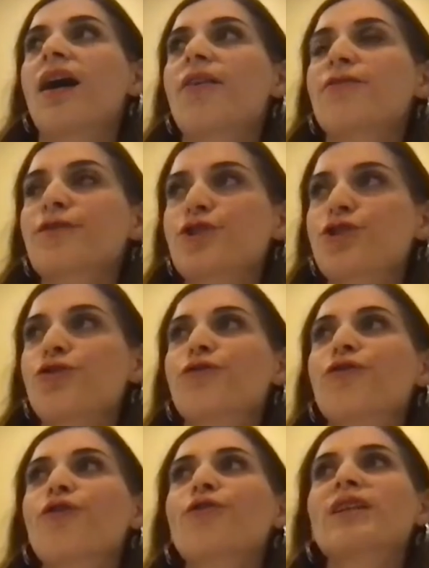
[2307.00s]
First
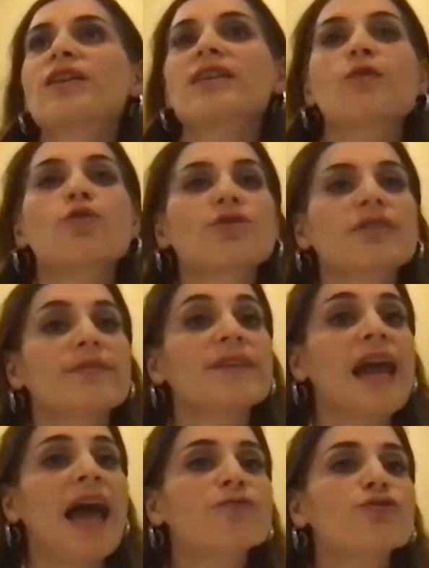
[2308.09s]
of all,
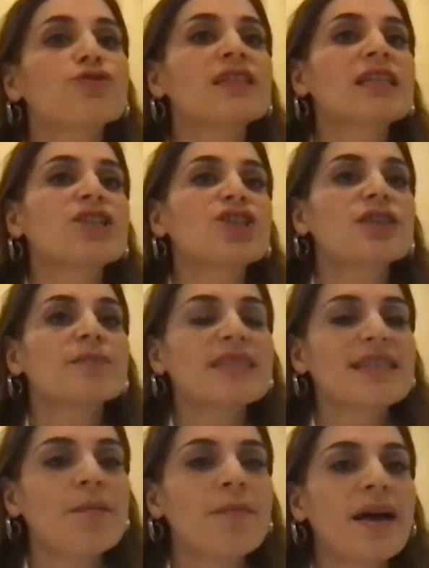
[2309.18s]
we have to teach
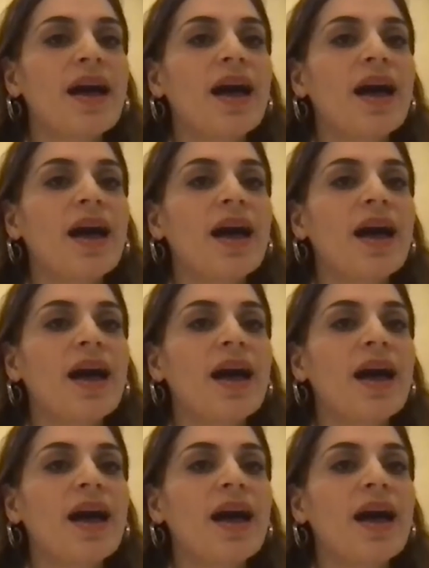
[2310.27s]
them some